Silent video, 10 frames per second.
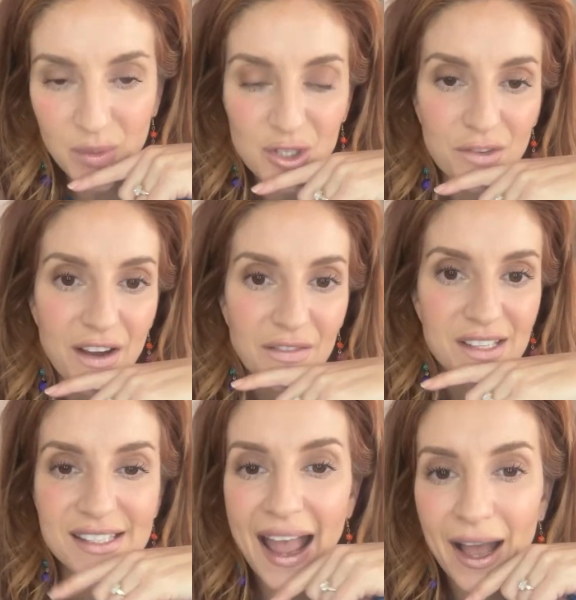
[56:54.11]
What's your favorite
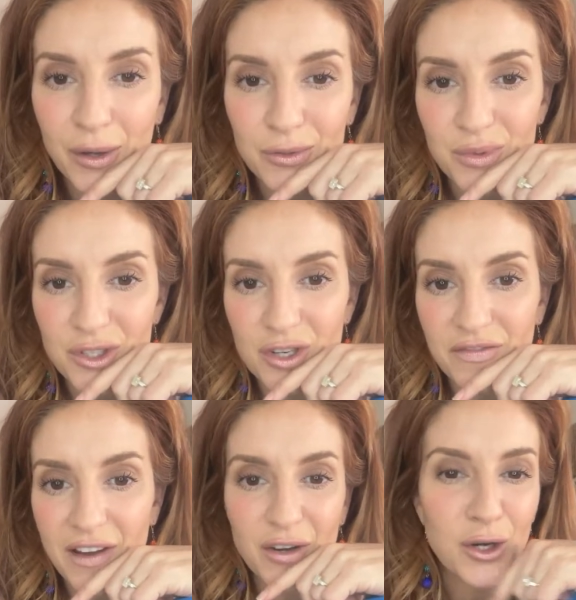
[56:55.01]
sound? What's your favorite